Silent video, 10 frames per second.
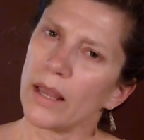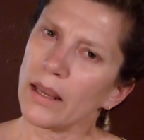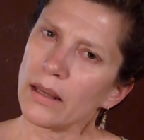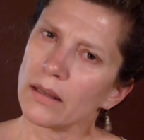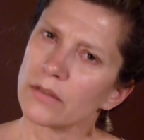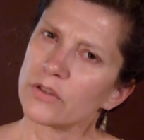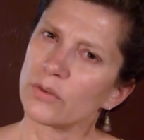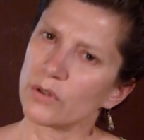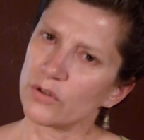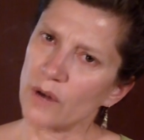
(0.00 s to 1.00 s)
way
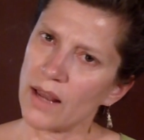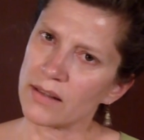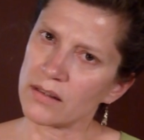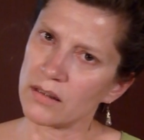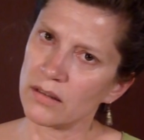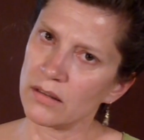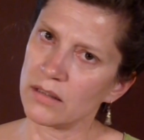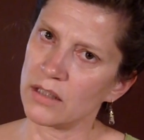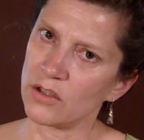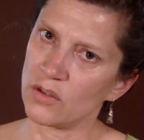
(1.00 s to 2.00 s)
to address
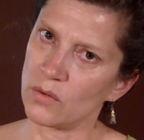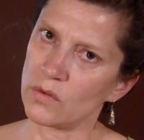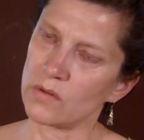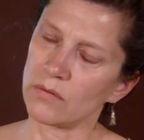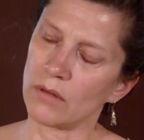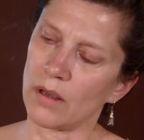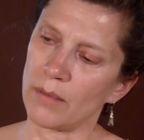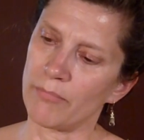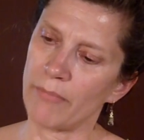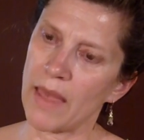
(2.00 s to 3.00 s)
tissues
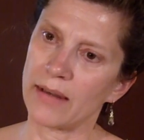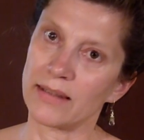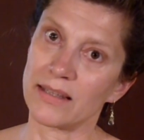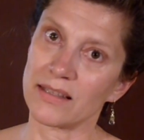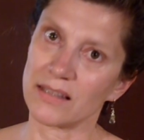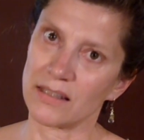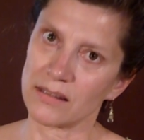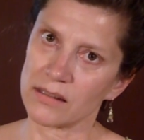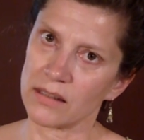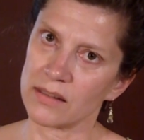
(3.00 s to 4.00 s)
at a
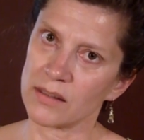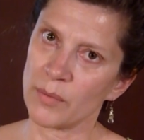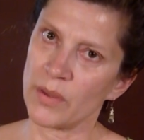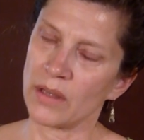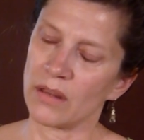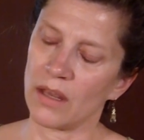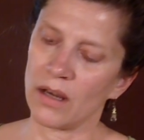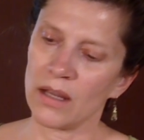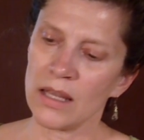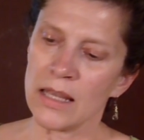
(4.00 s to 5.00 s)
distance. It's something
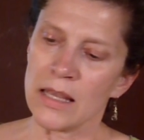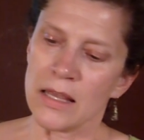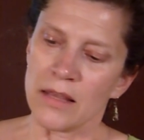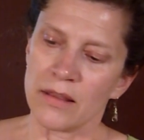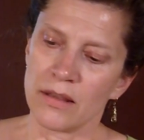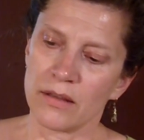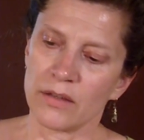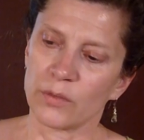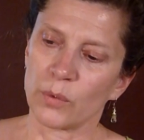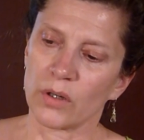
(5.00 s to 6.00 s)
that
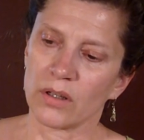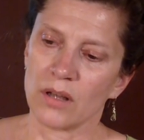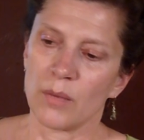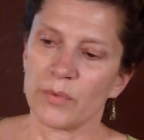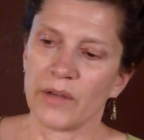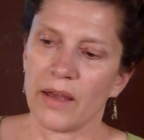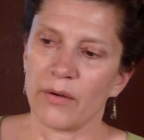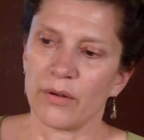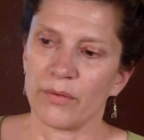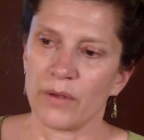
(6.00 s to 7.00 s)
this work comes
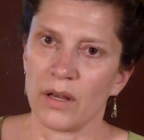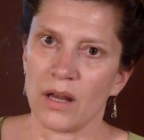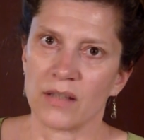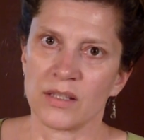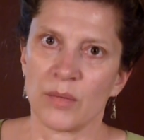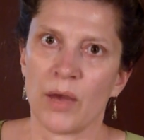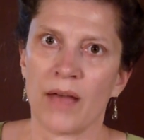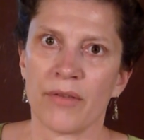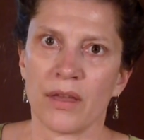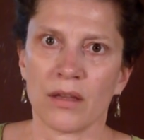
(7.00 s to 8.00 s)
out of an
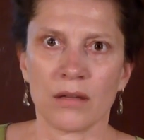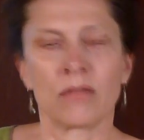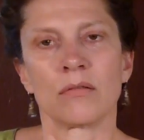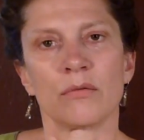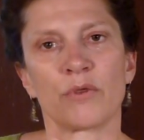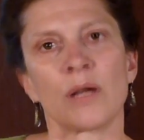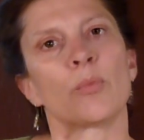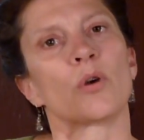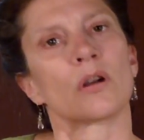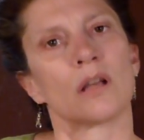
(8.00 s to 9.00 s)
osteopathic
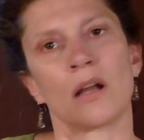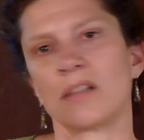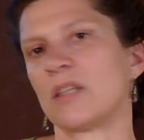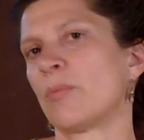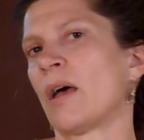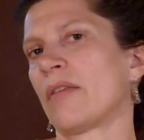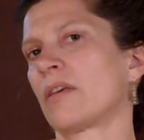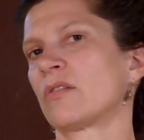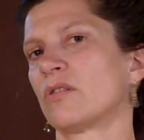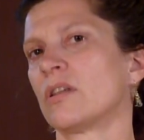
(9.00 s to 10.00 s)
framework, an
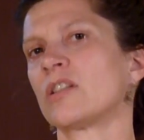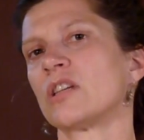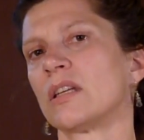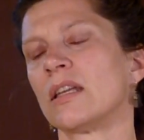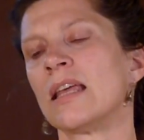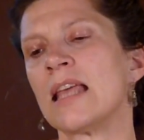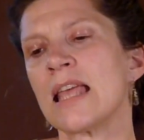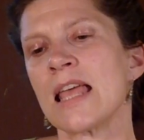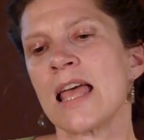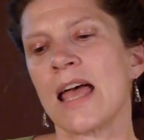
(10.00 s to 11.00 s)
osteopathic tradition.
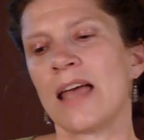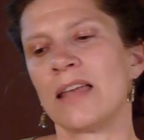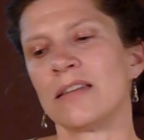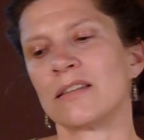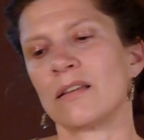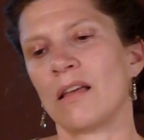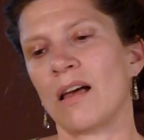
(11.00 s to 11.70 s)
And